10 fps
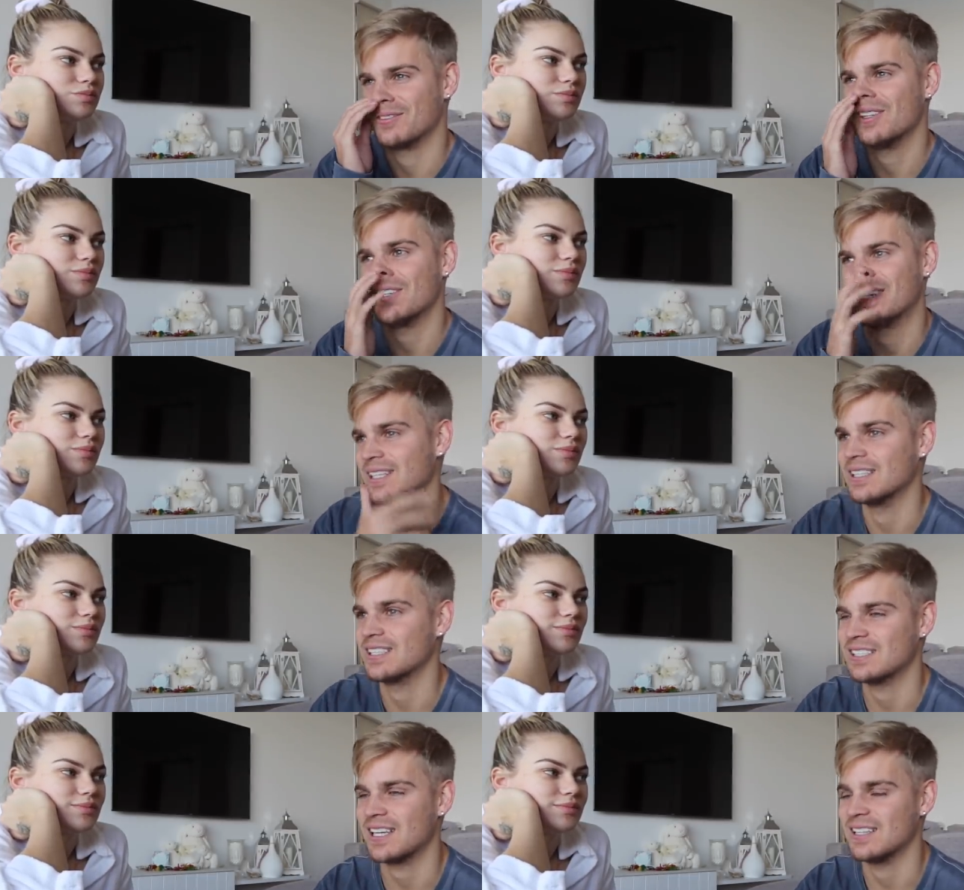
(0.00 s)
Speaker 1: through it, you're gonna
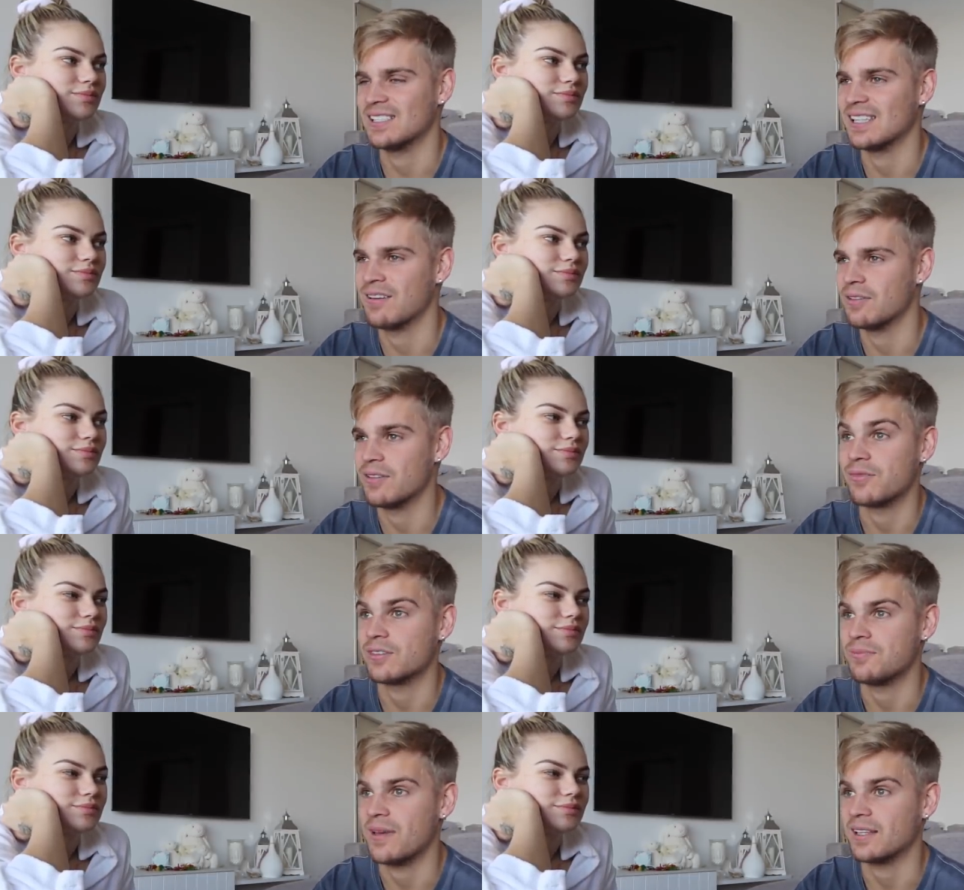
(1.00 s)
just get this level of
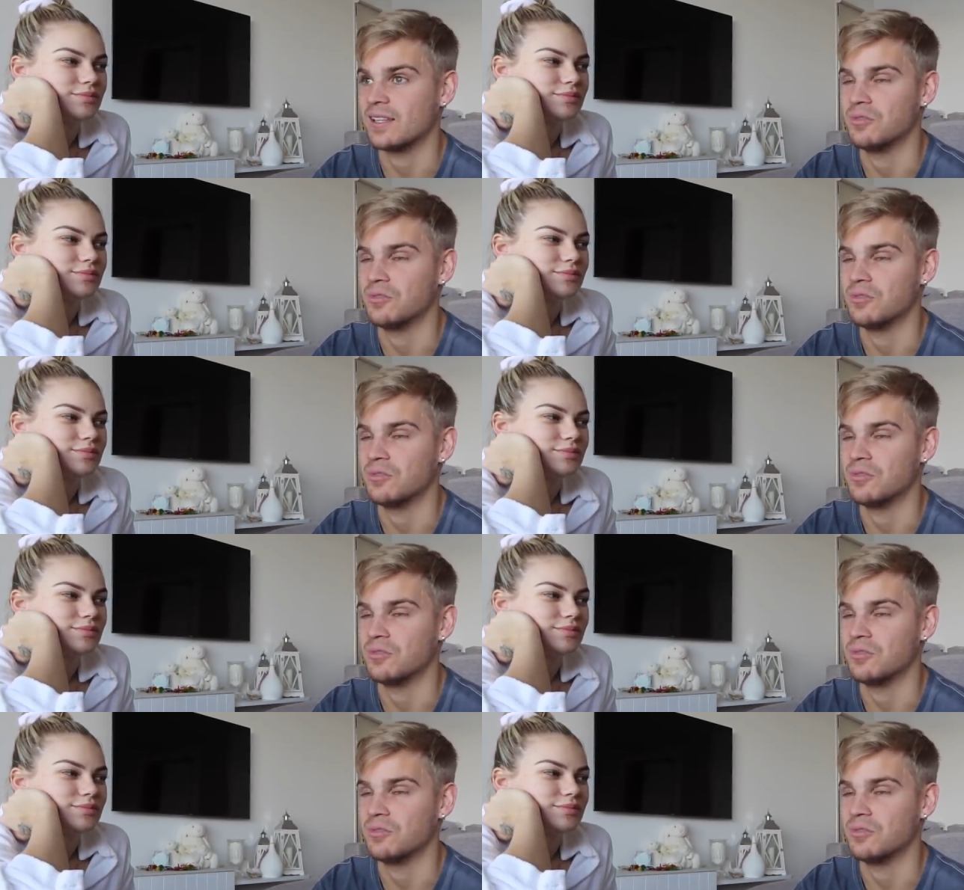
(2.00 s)
respect that